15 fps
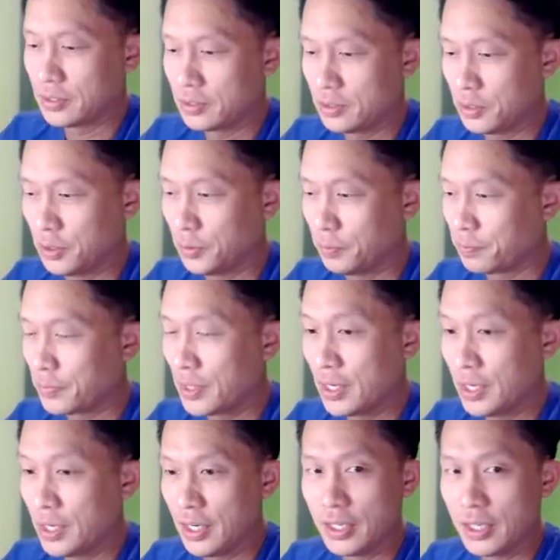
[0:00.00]
So
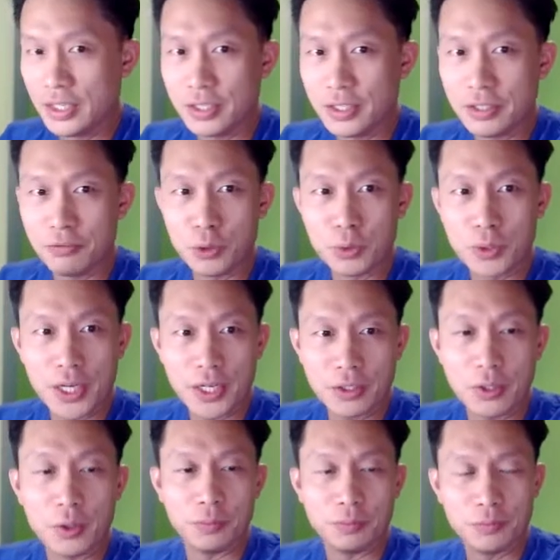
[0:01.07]
if you can't,
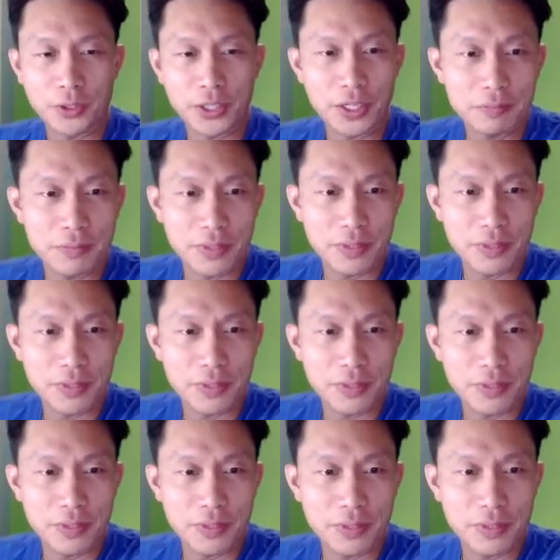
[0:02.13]
oh, okay. I can see my
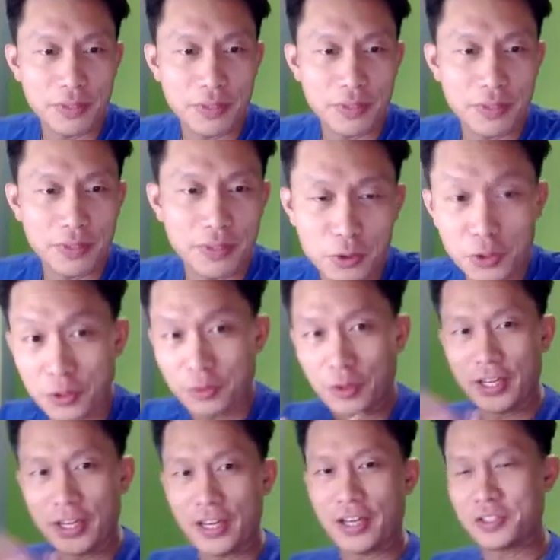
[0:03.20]
screen up there. Good.
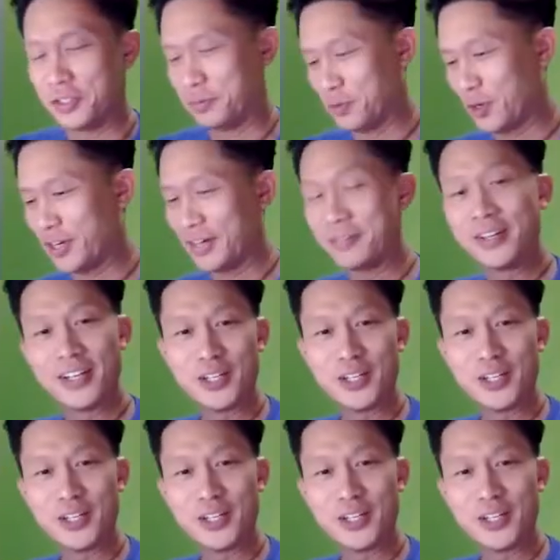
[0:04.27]
Okay. Excellent. Okay.